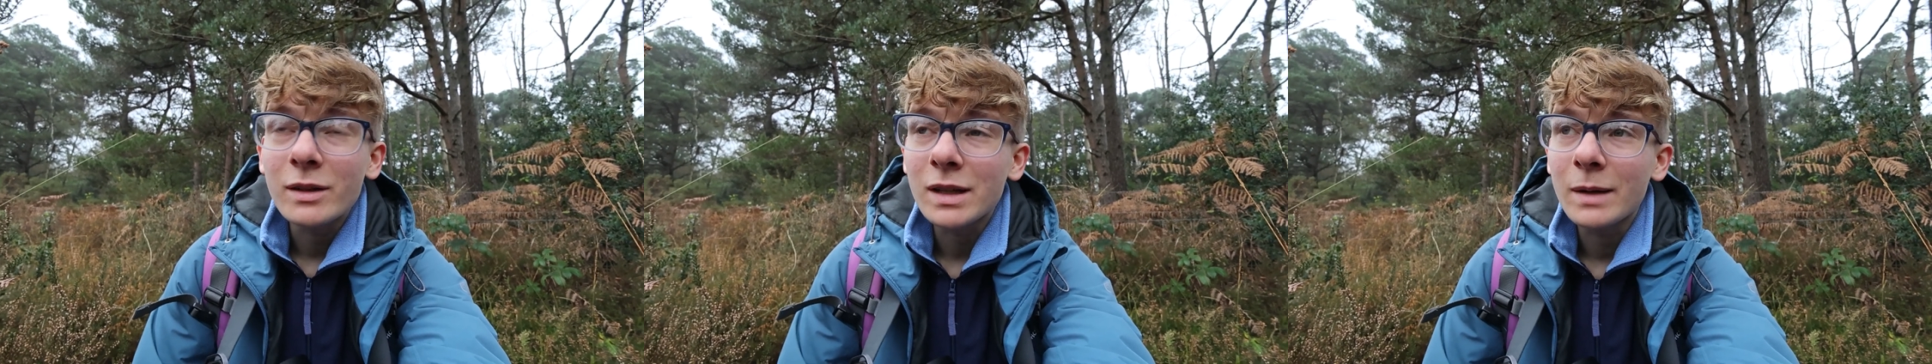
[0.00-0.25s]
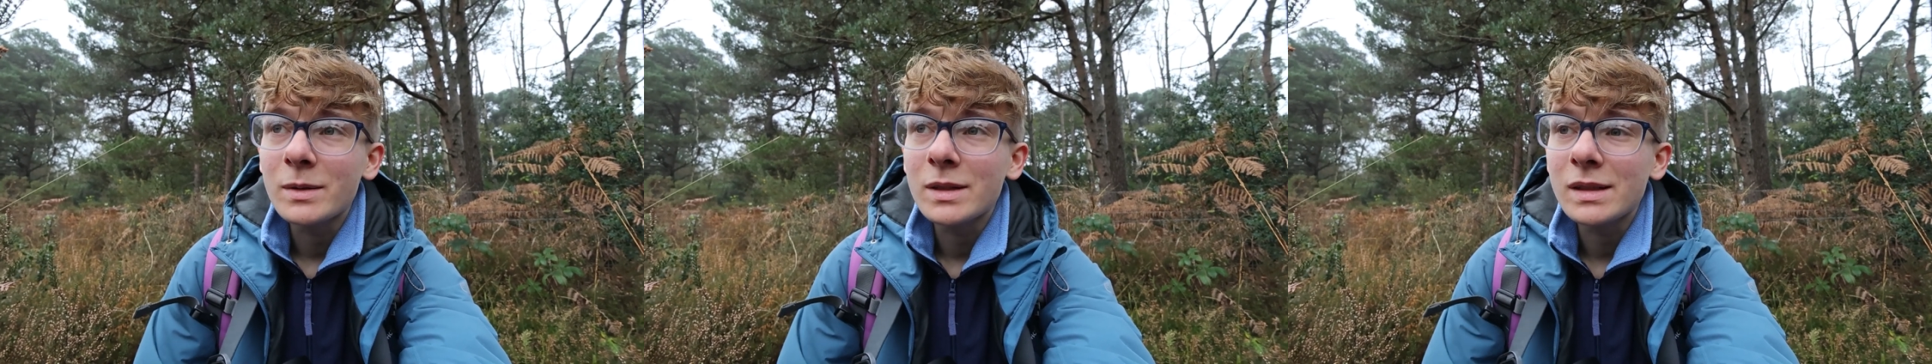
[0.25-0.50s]

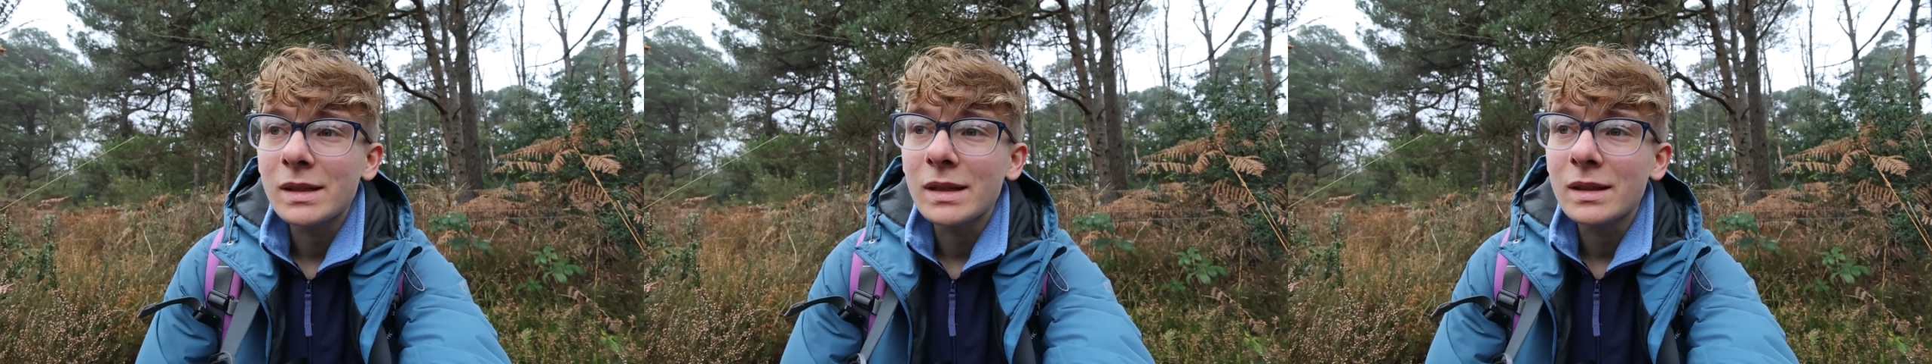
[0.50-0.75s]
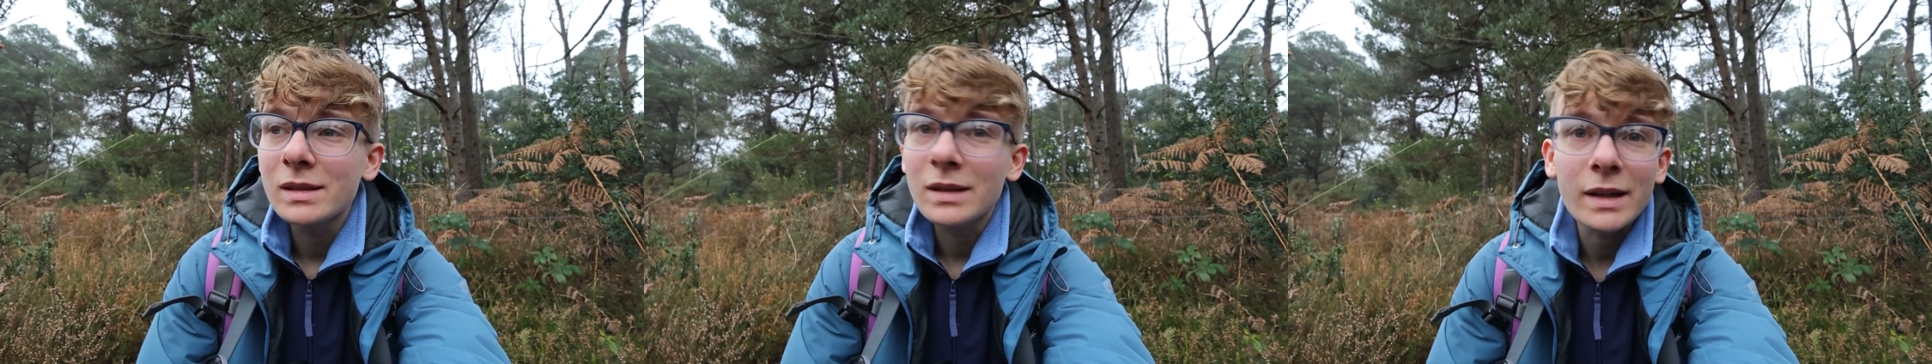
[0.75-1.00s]
time she
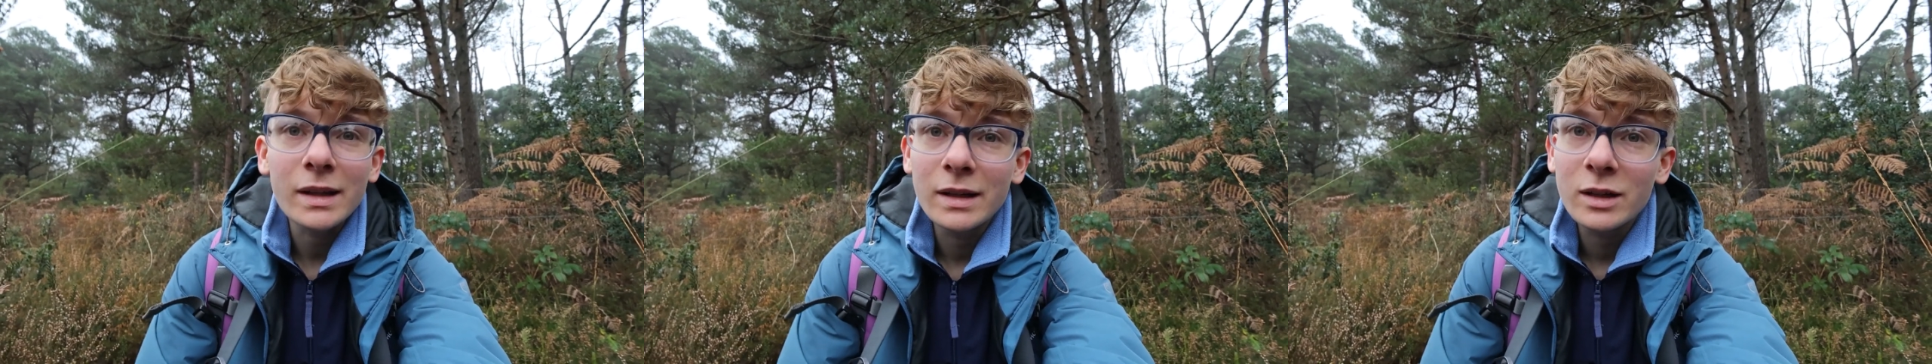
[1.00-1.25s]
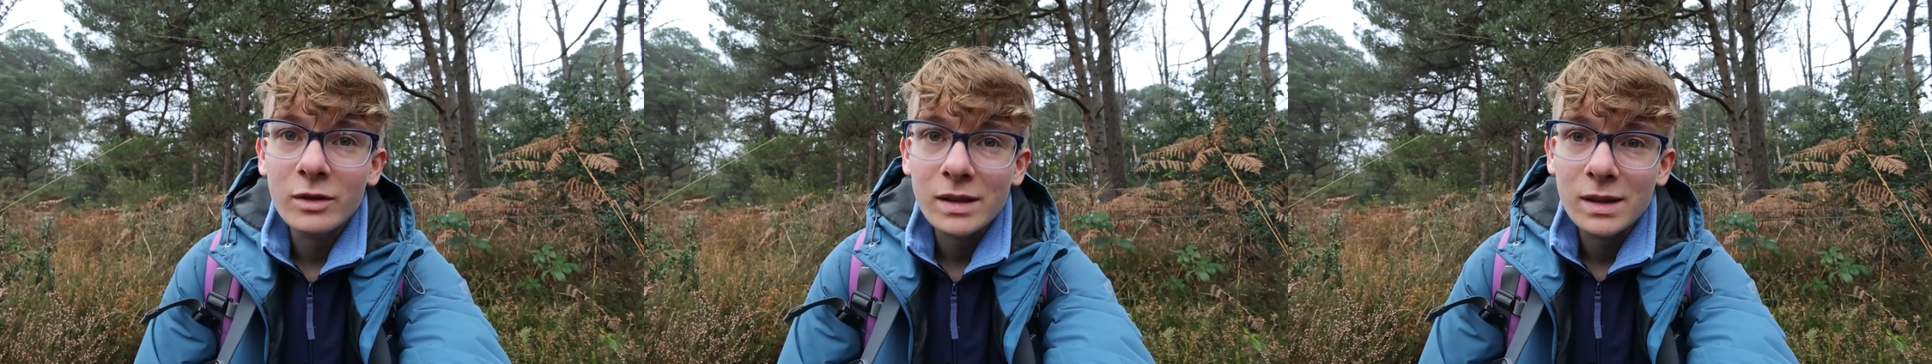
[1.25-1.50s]
sees like an
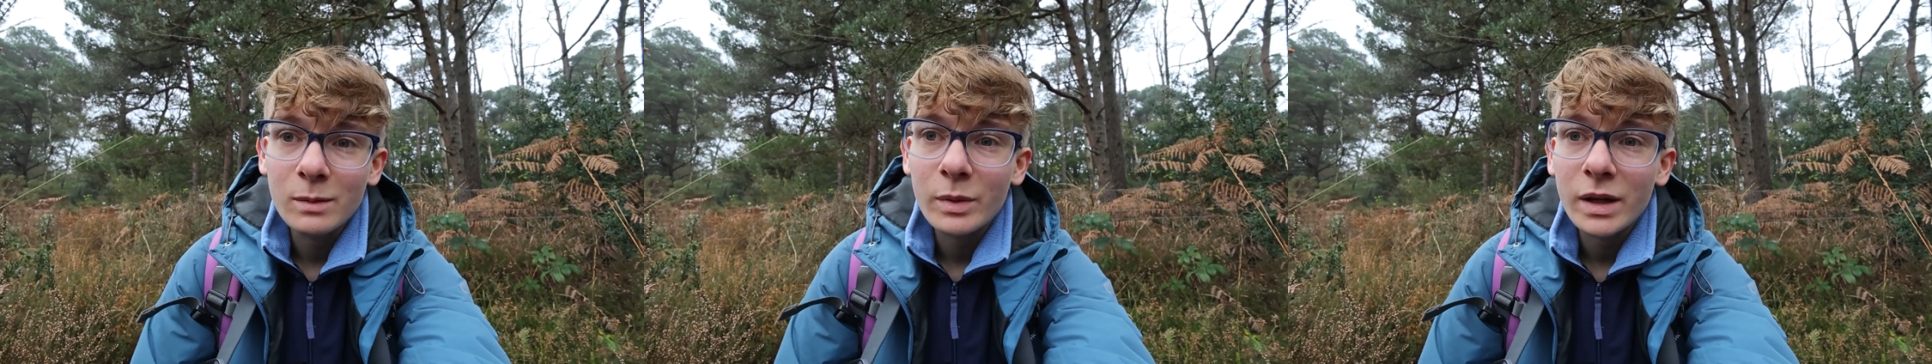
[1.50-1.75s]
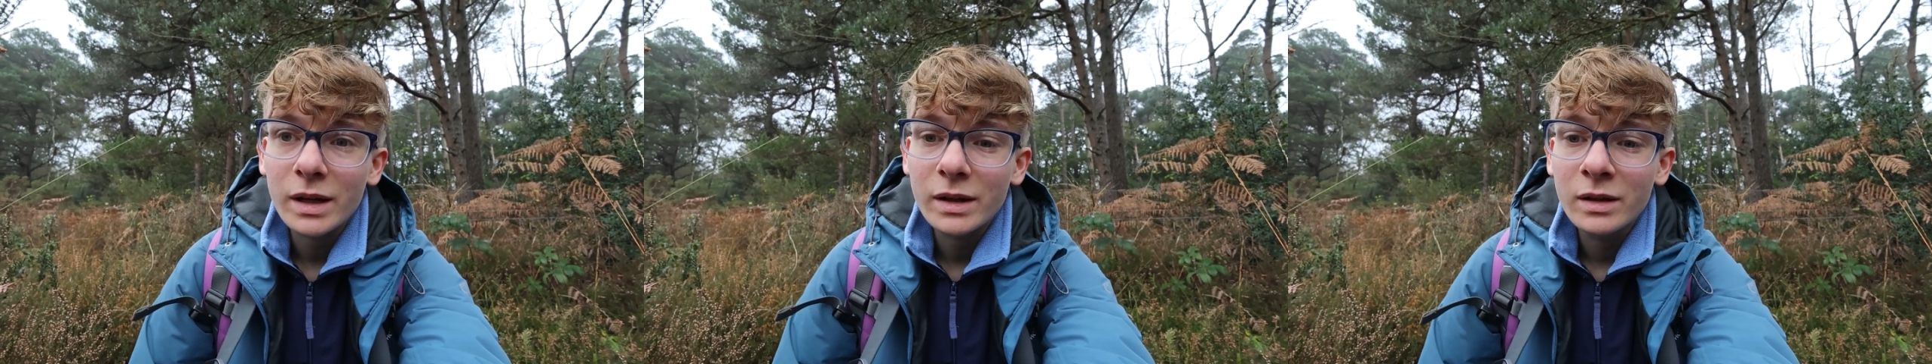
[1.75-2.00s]
interesting
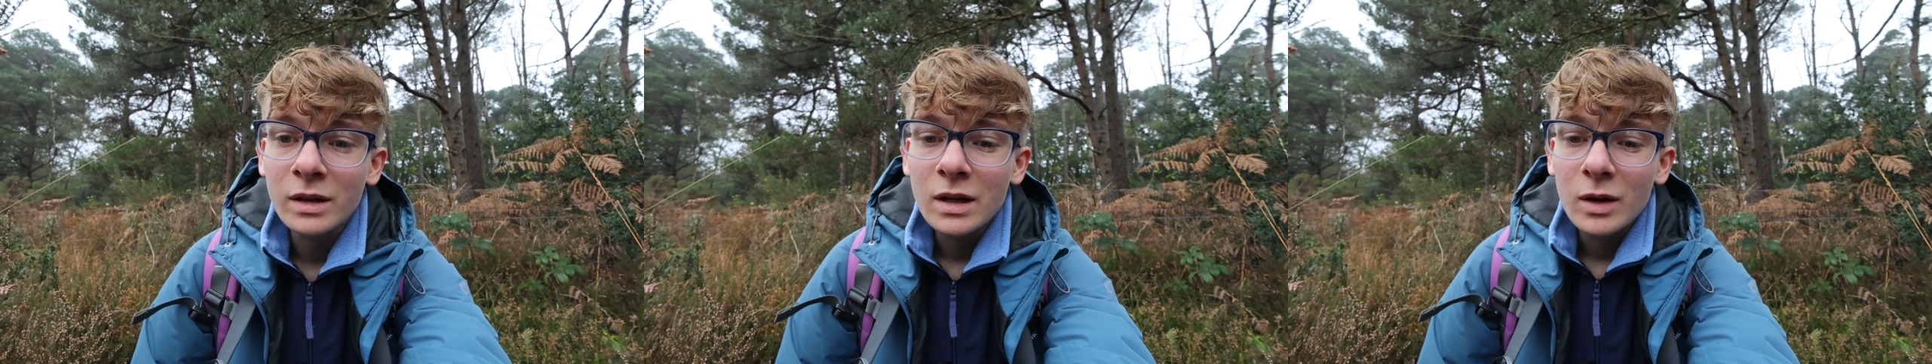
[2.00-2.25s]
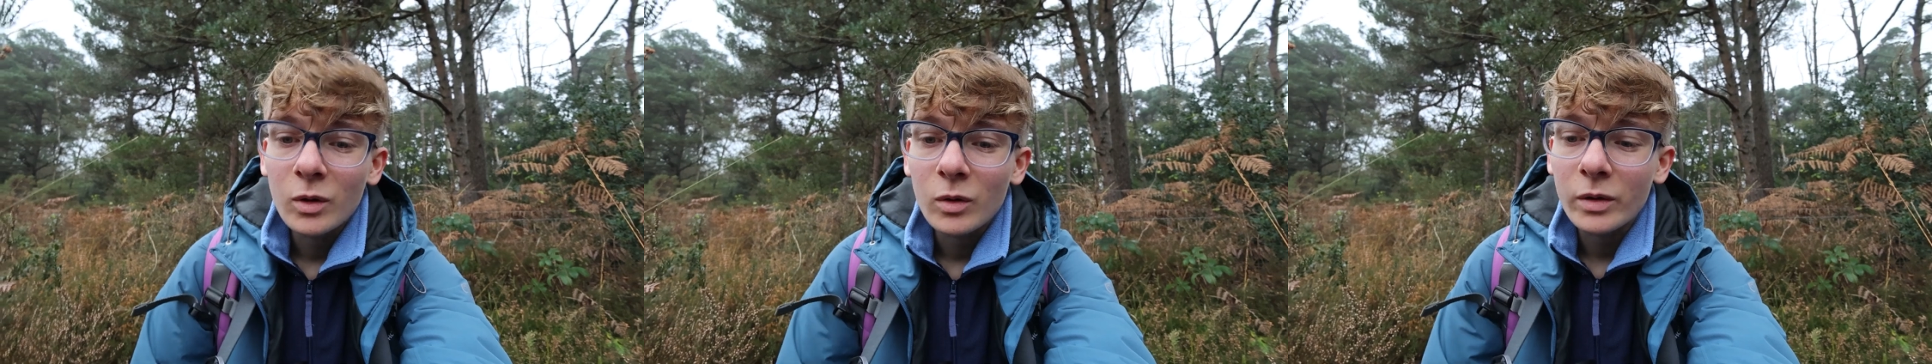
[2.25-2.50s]
bird
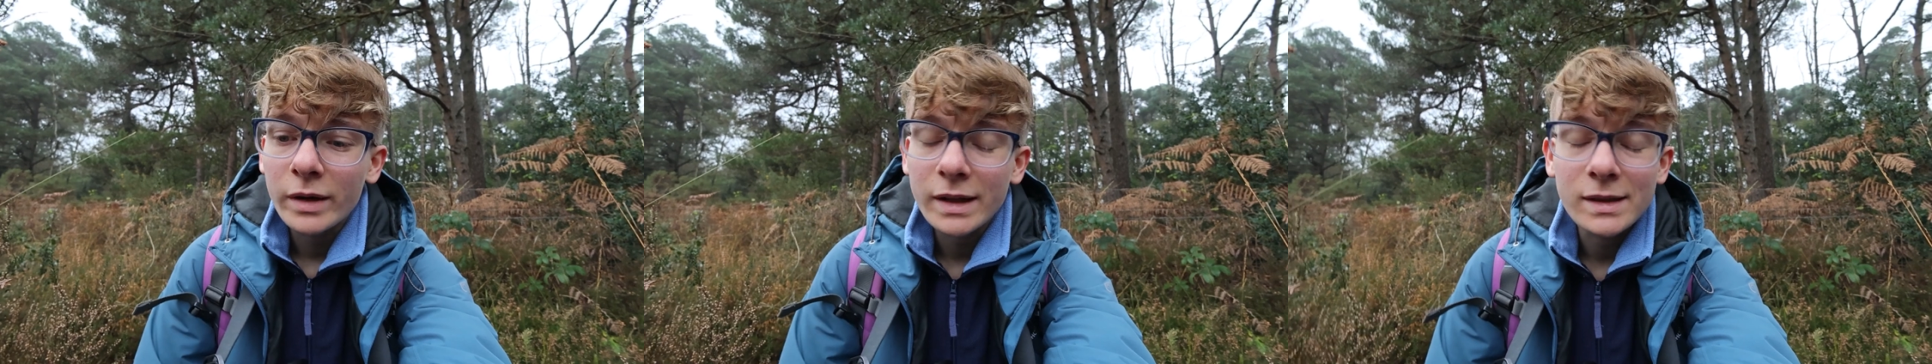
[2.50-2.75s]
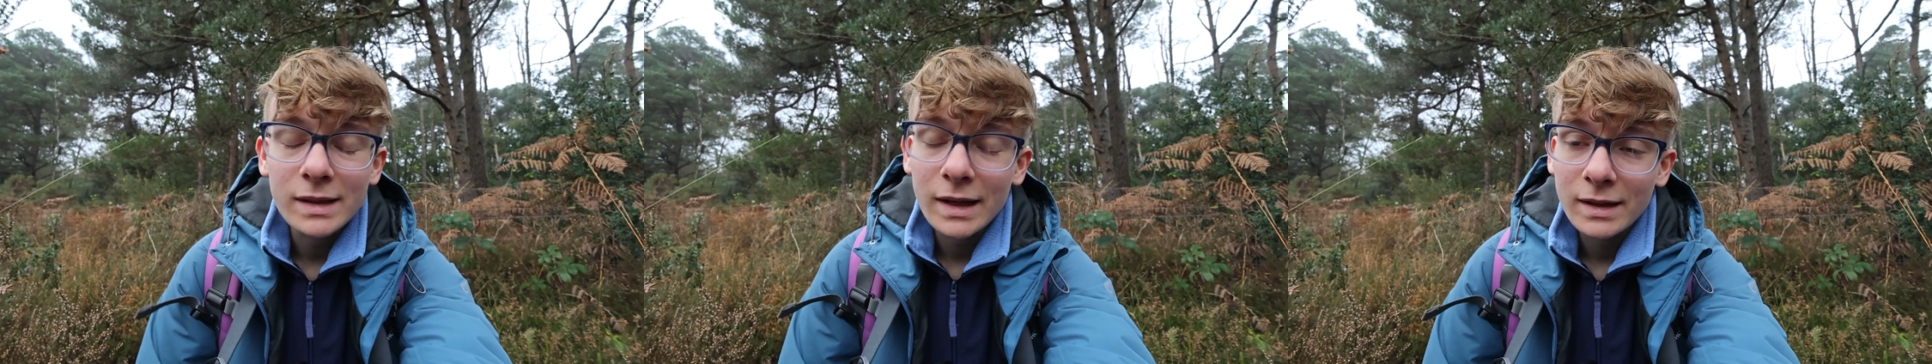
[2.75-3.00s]
or
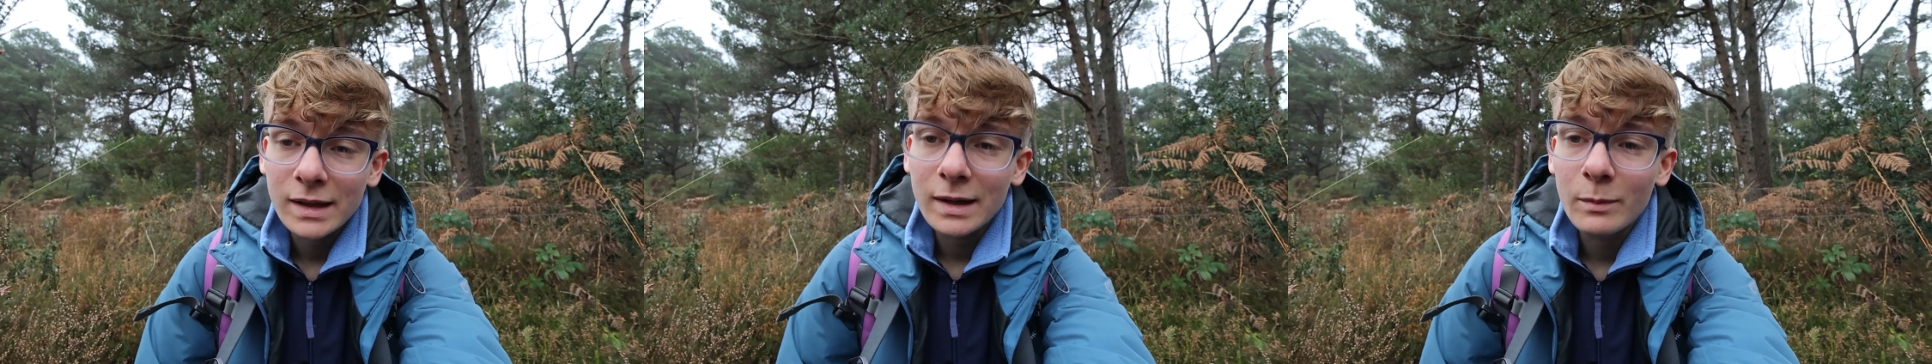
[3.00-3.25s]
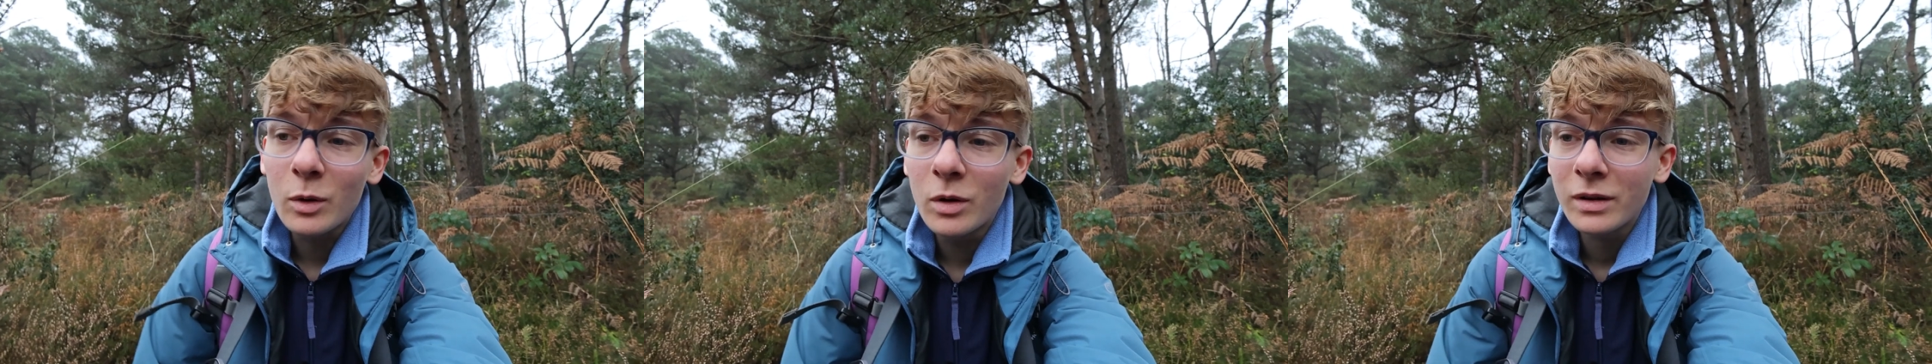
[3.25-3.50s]
insect
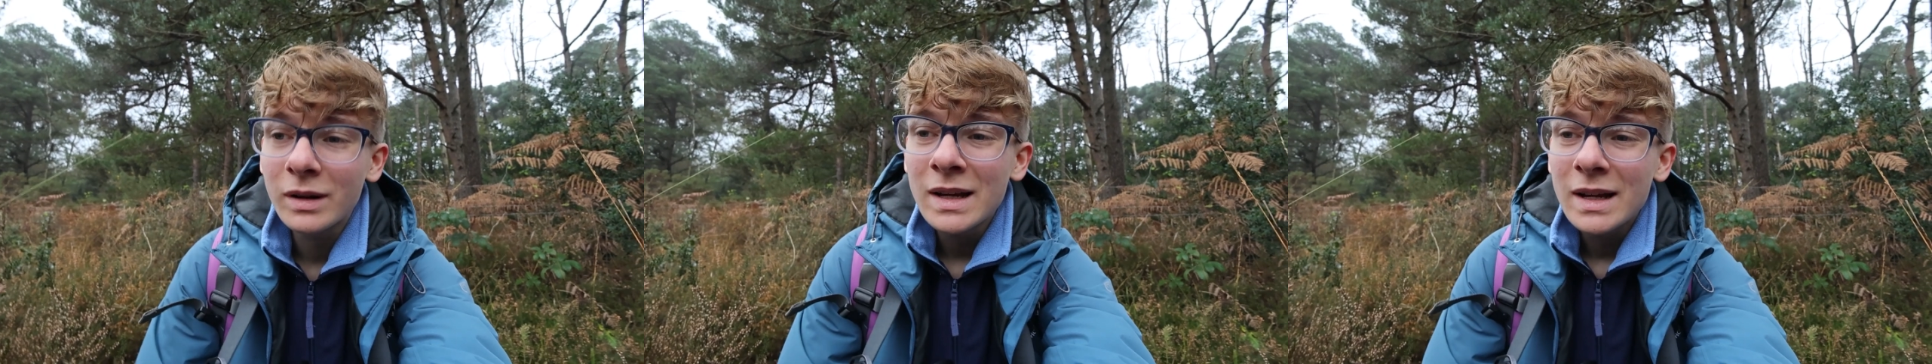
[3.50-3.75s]
anymore,